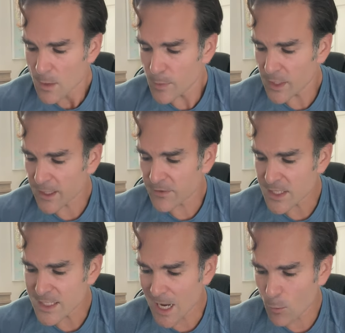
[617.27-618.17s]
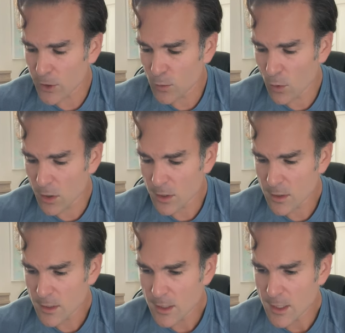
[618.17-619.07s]
But like, if that's not what you
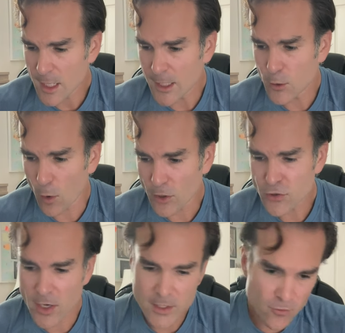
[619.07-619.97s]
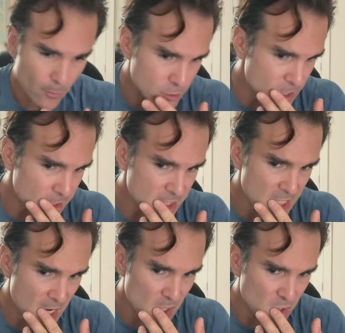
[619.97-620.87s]
are, and you are trying to represent these
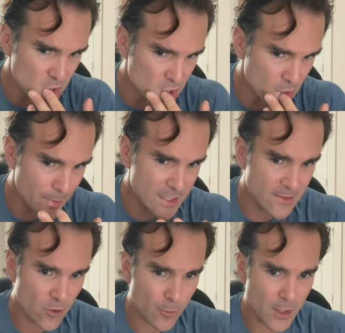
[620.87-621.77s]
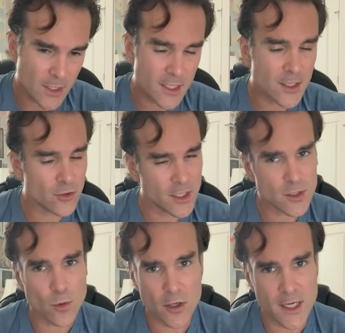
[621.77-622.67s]
characters to the best of your ability, then you need
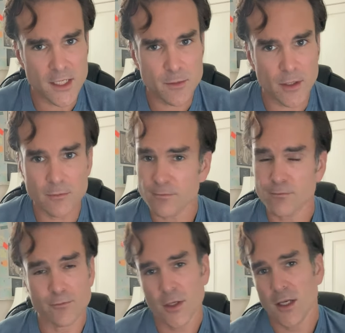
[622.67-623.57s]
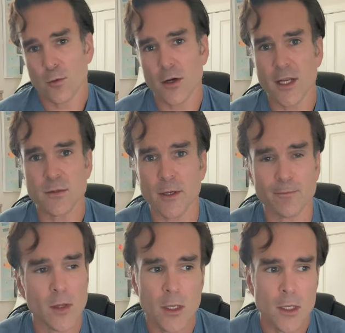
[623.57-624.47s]
to wear a dance belt. You need to wear a dance belt,
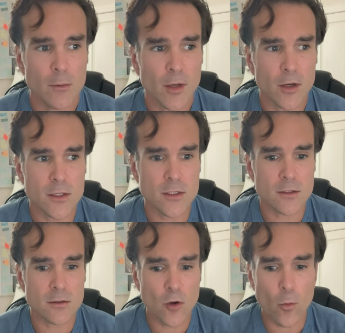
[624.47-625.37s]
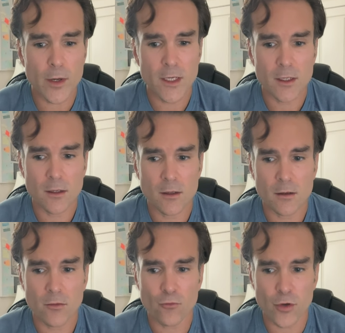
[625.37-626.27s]
because nobody
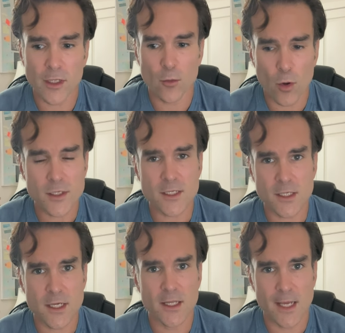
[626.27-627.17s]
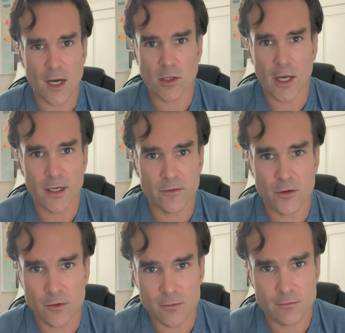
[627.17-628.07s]
really wants to see the outline of
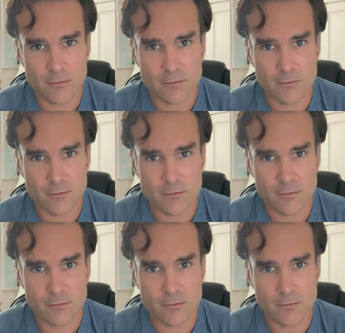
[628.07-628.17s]
your...